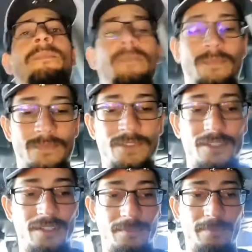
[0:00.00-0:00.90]
It's a
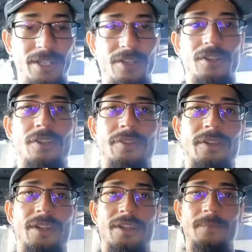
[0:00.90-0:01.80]
big old uh,
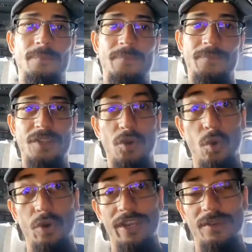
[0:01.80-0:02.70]

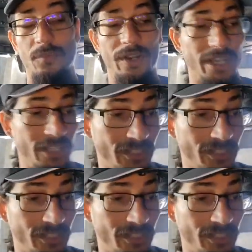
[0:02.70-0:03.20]
corded one inch.